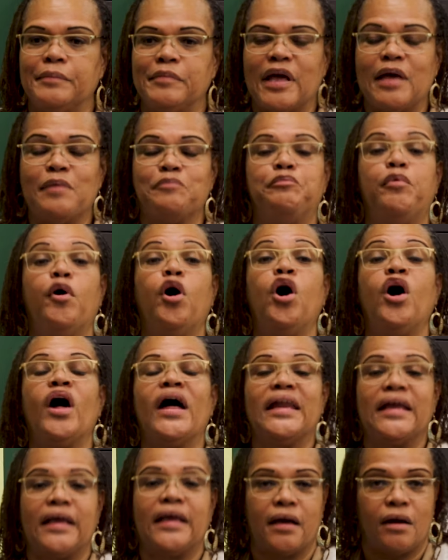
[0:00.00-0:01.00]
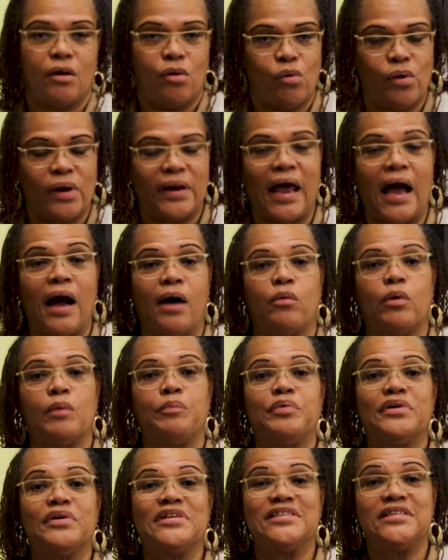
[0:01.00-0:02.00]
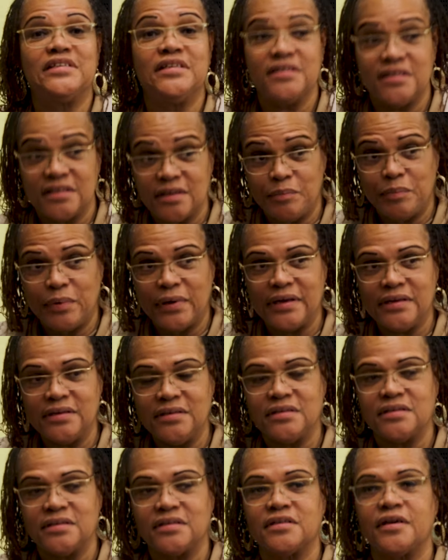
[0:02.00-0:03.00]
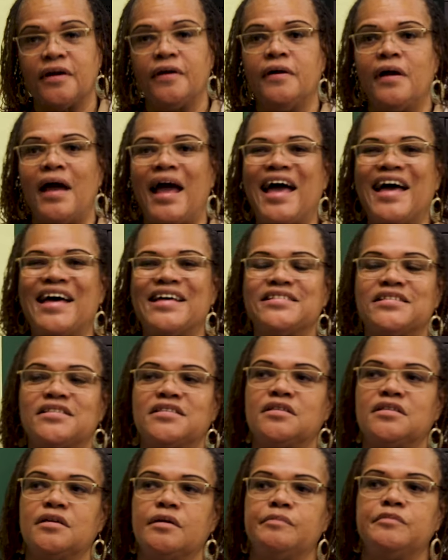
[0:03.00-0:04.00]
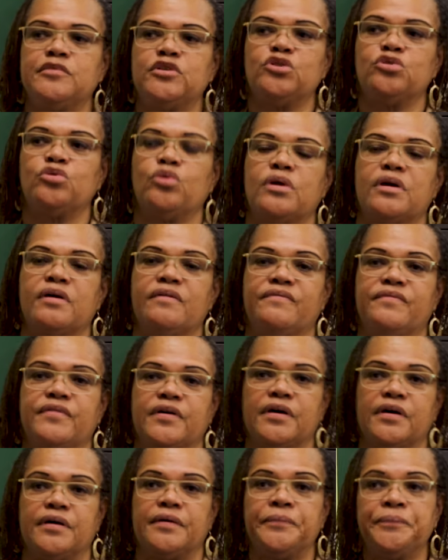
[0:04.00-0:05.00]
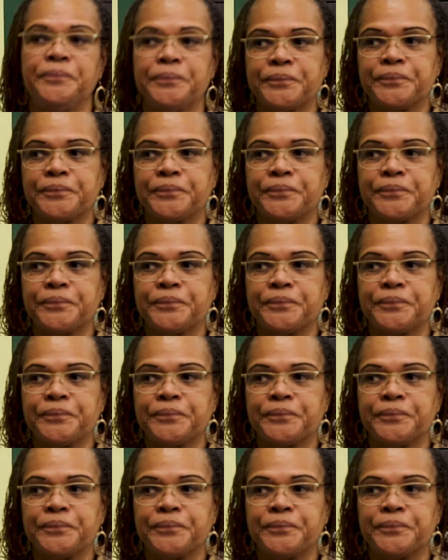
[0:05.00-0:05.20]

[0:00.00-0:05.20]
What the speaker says: imparting on our participants has some sort of a